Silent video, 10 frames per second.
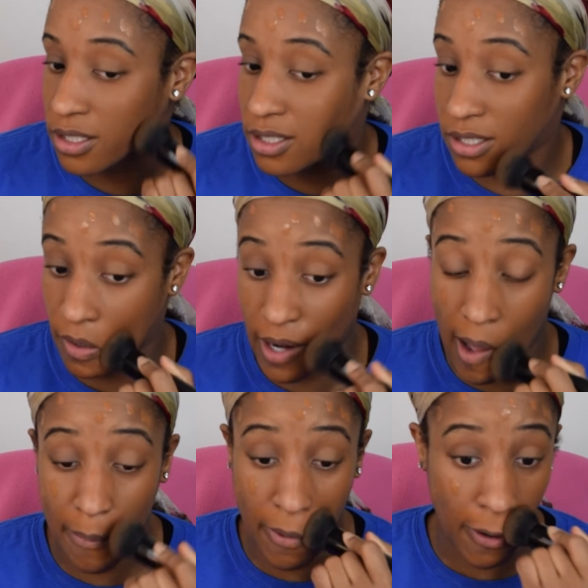so now
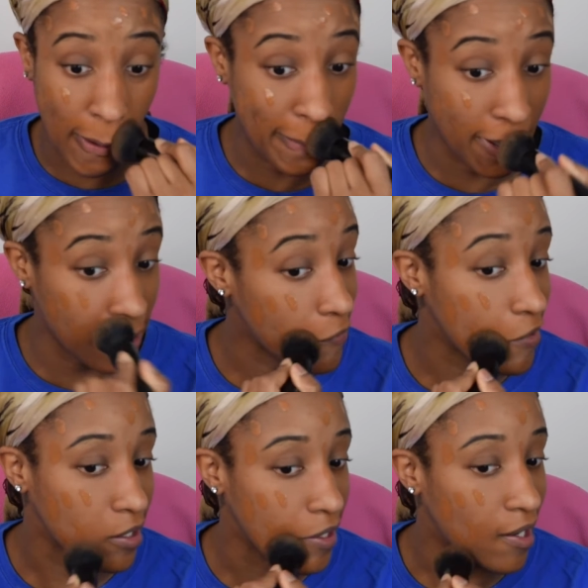I'm home
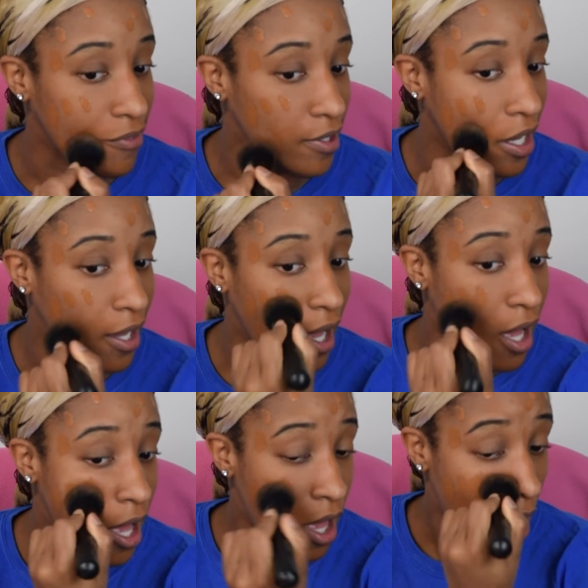literally every day.
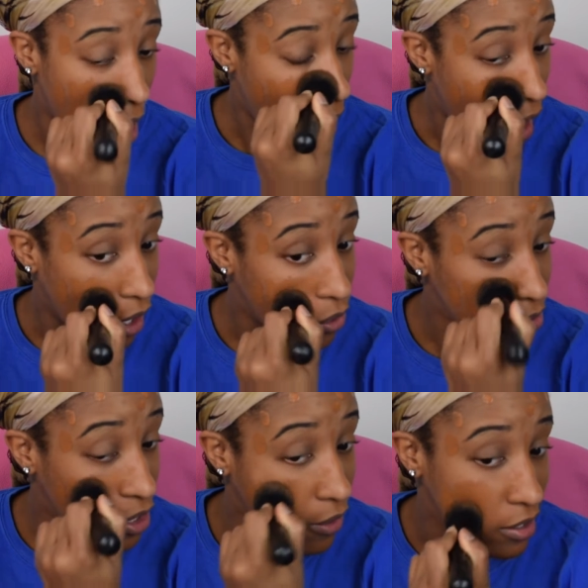I
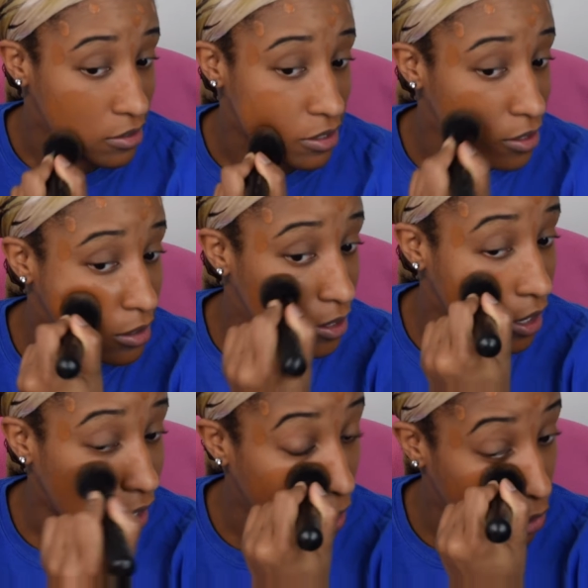only go out
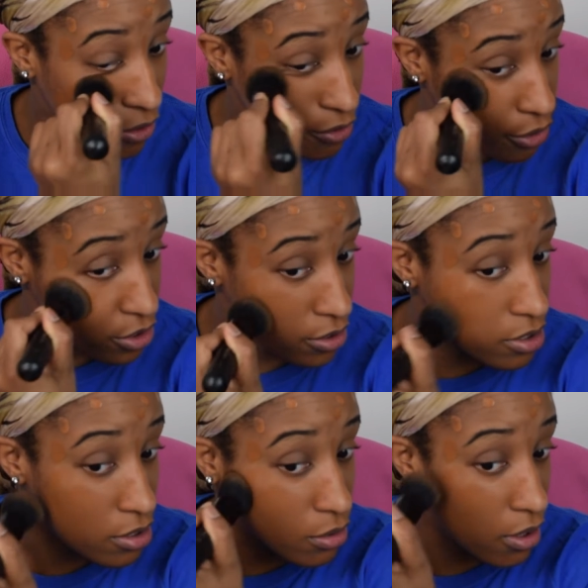to go to the grocery
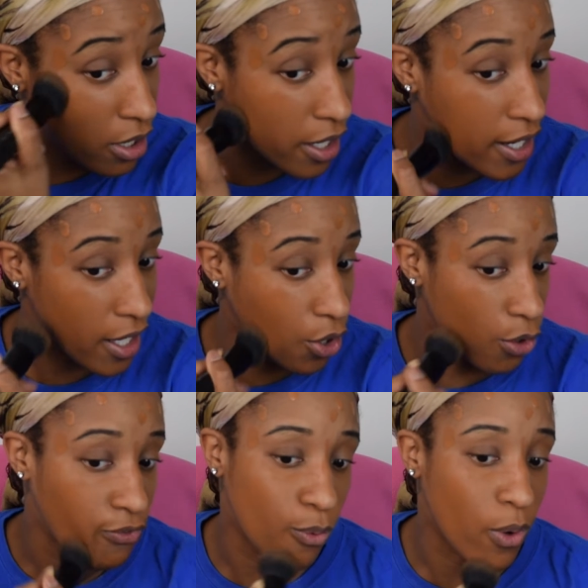store and I go
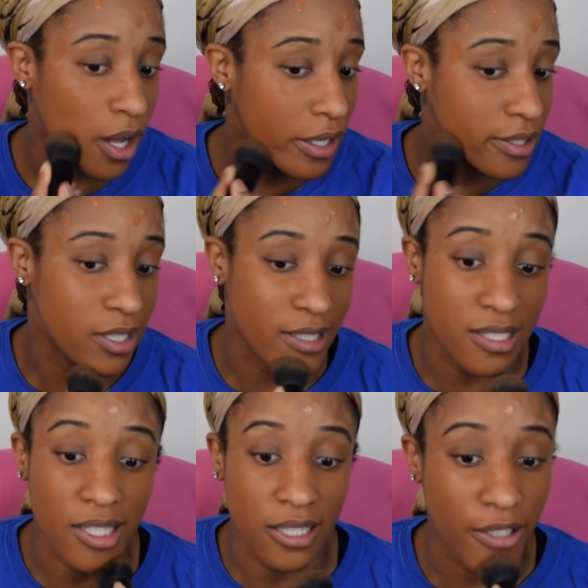for walks. That's
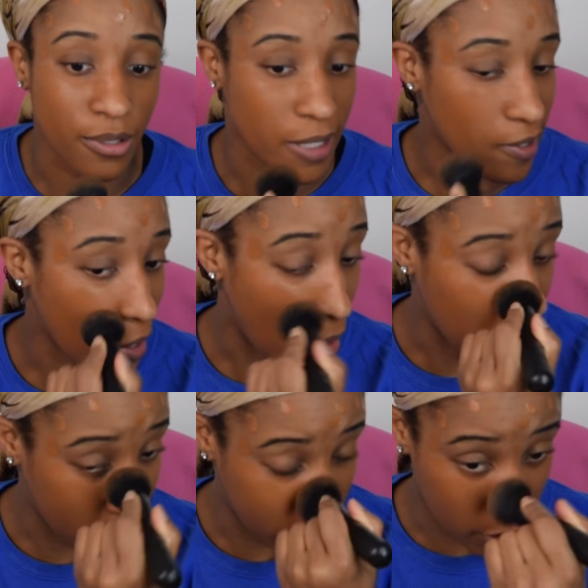literally all
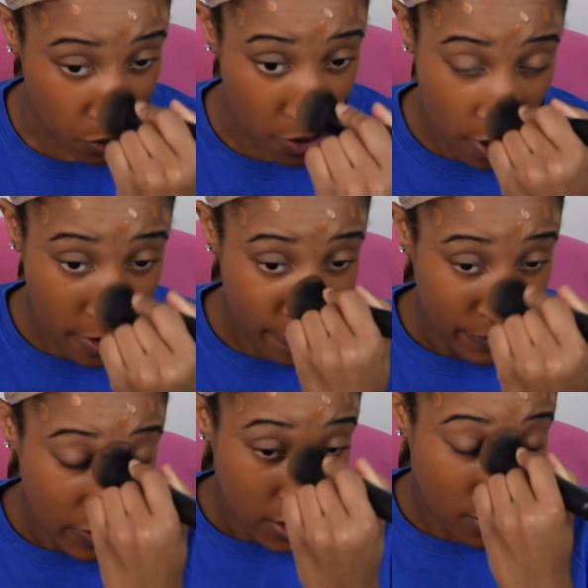I do.
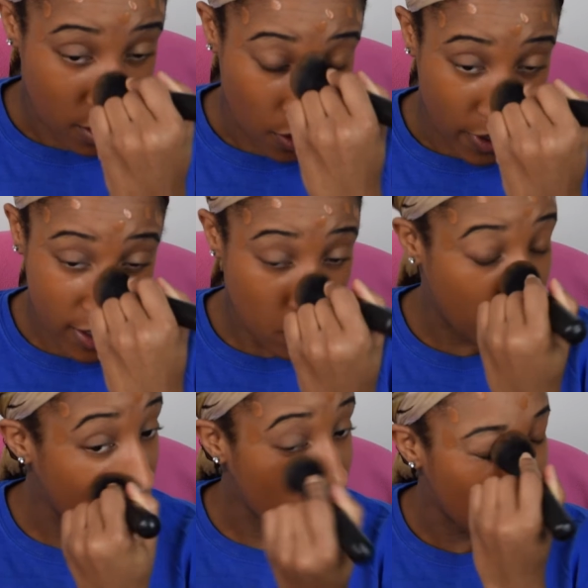So it's
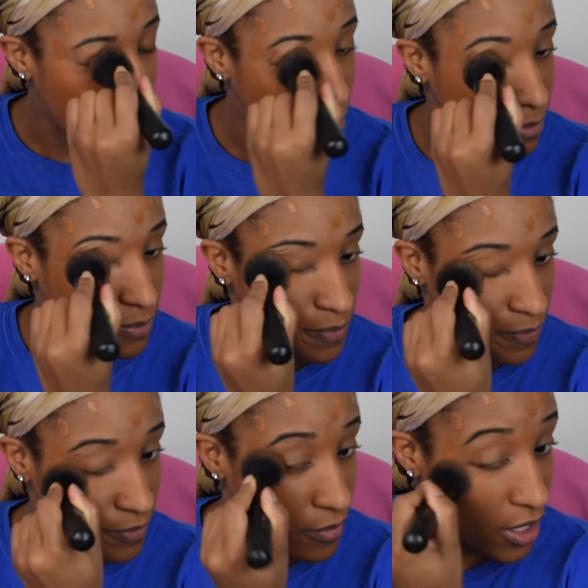been
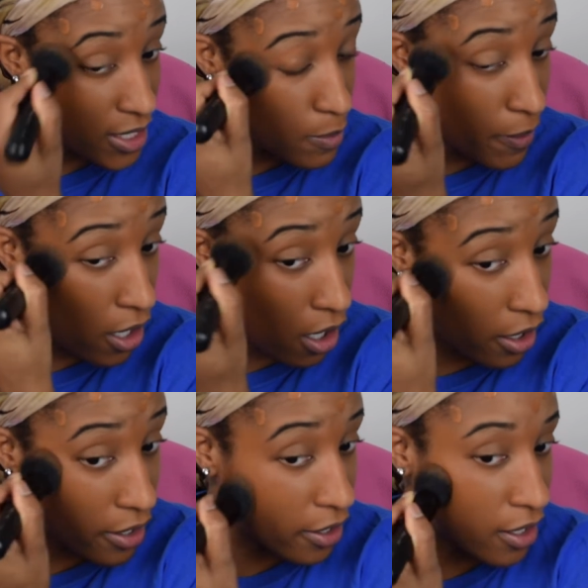
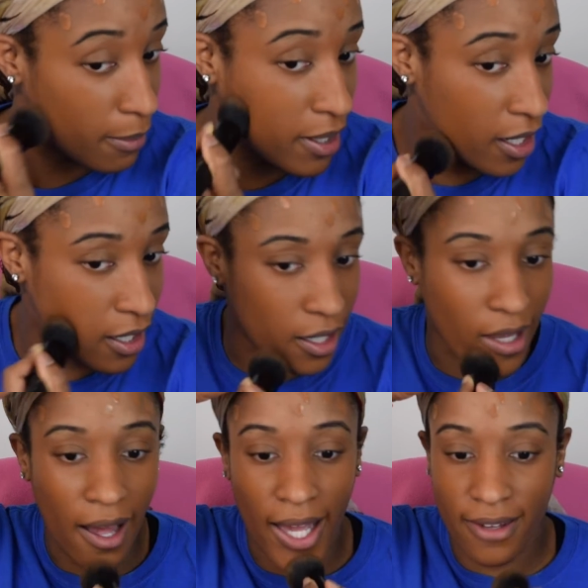hard. I'm not gonna
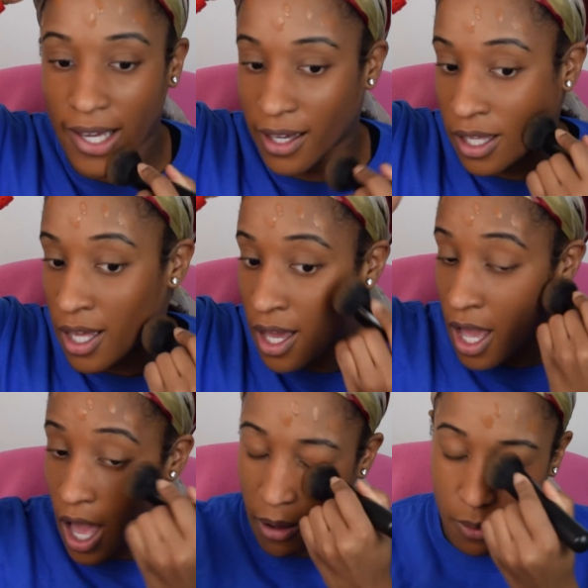lie.
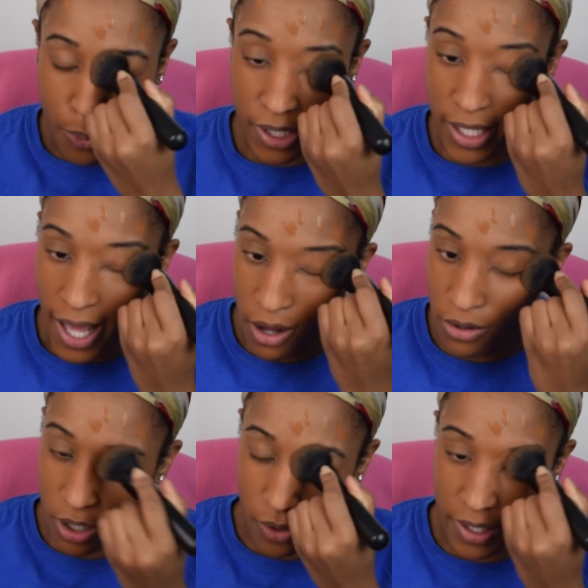I'm a pretty
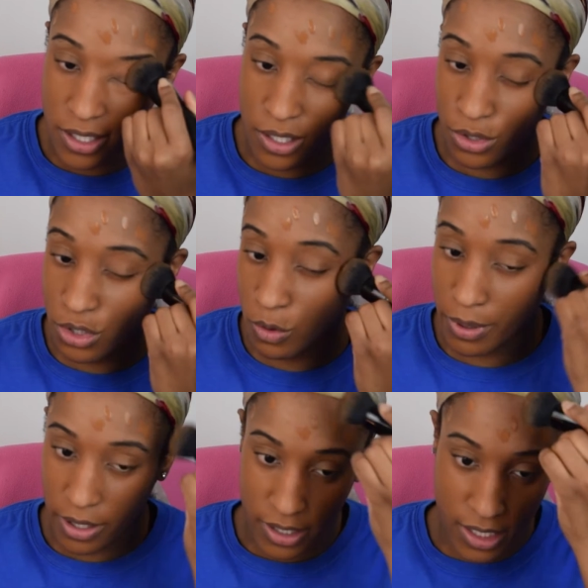outgoing social
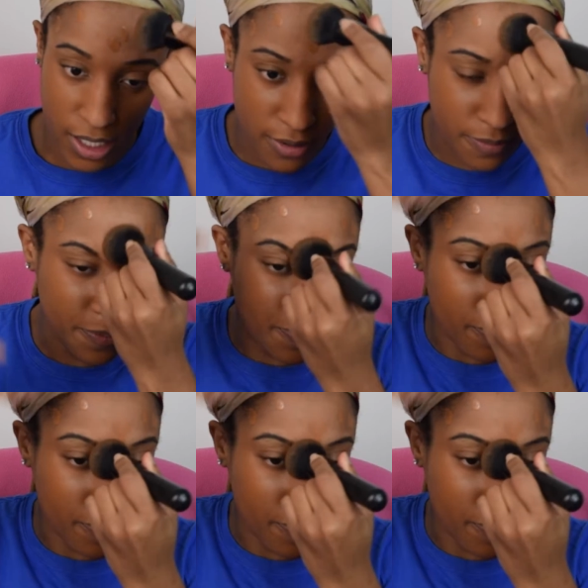person,